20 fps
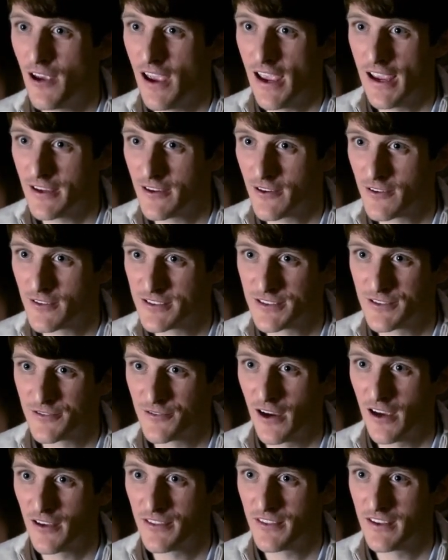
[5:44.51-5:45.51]
anchors
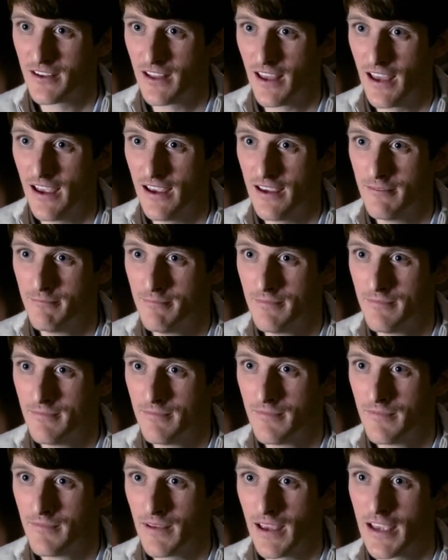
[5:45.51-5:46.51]
throughout the day,
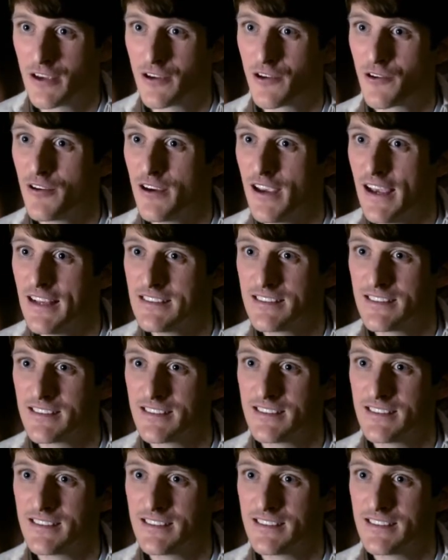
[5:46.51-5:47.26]
it creates a